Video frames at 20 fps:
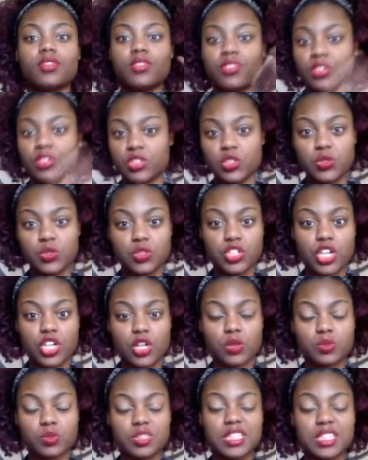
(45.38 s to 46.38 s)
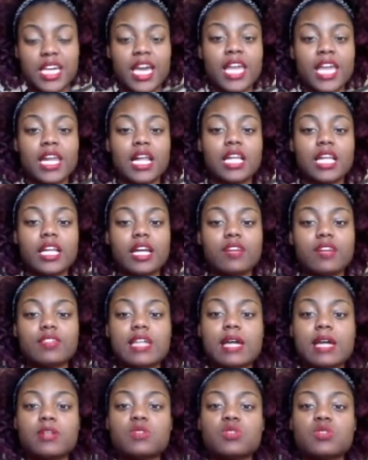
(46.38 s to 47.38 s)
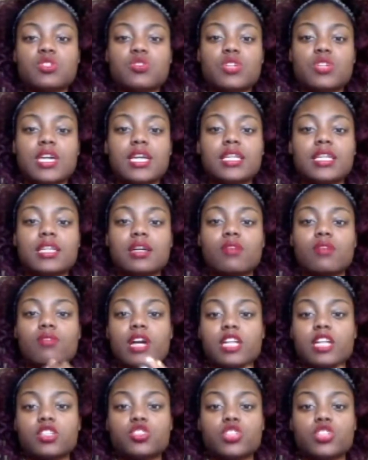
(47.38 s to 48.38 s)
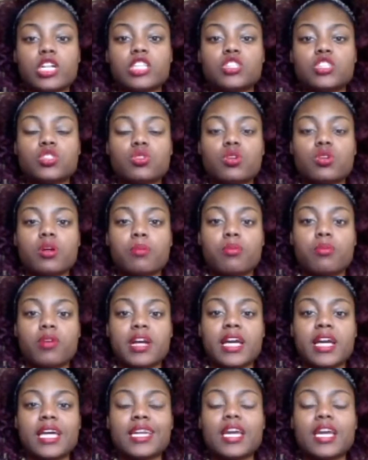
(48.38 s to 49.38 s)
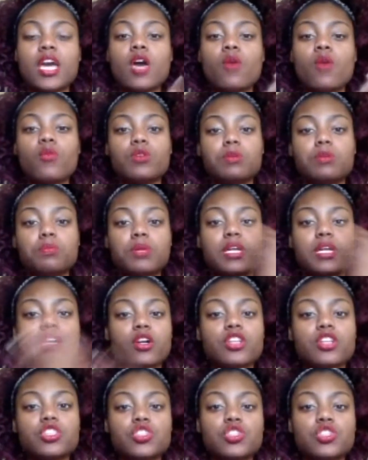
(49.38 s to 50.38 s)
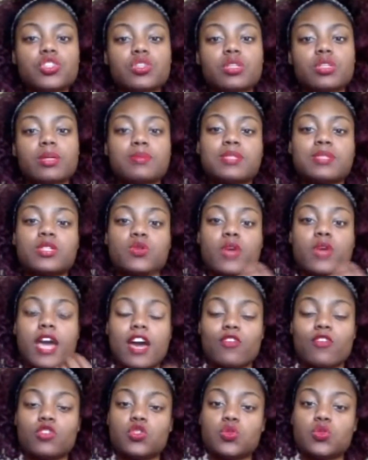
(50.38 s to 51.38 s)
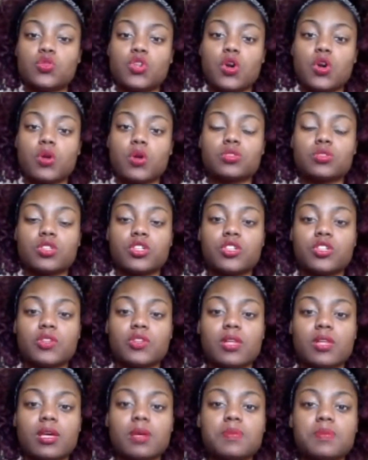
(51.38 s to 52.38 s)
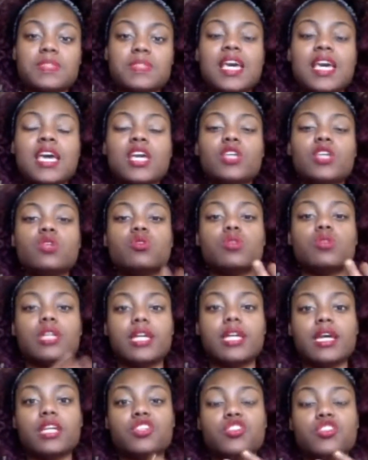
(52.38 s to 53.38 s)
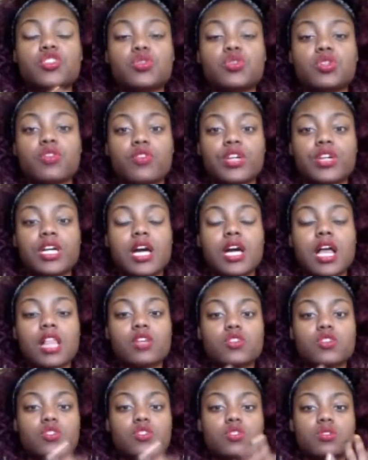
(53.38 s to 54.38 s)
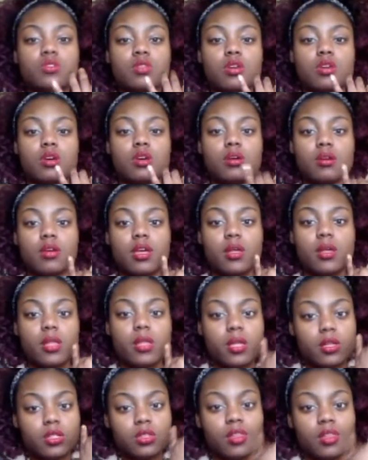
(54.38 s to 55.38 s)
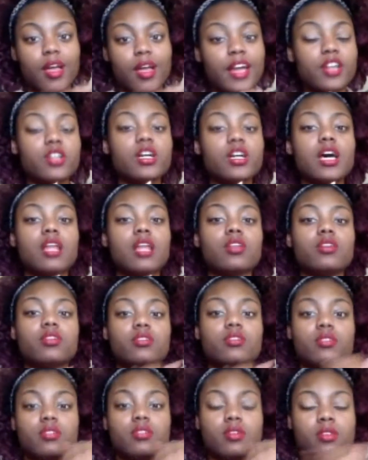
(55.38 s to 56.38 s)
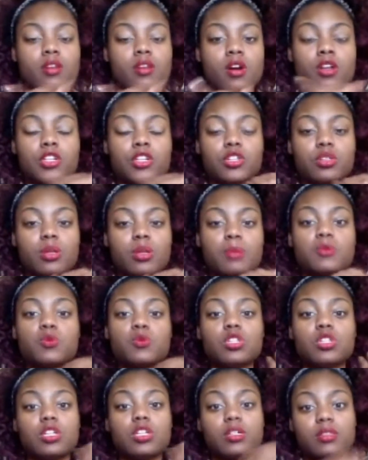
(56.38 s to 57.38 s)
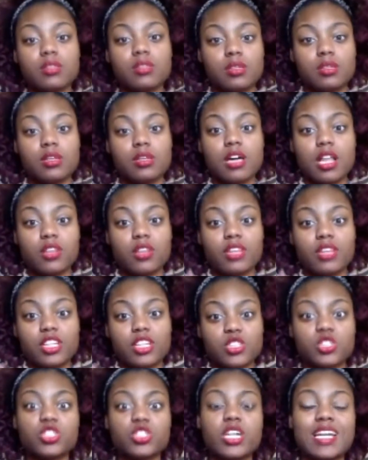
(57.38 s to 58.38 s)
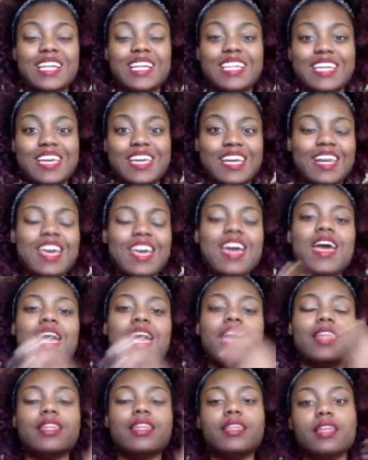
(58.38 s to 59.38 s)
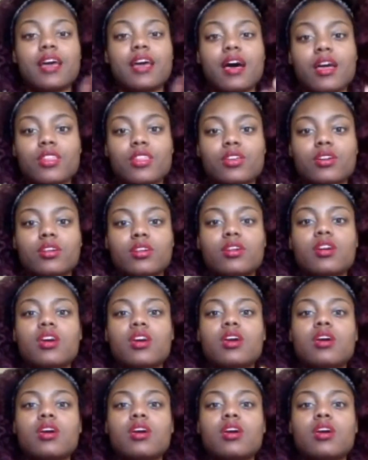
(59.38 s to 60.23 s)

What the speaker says: They're two tones. And a lot of times when you get a regular drugstore brand, when you put it onto your lips and you have two tones on your lips, you'll get two different colors. The lighter color on your lips will look the color that you're trying to get. And then the other,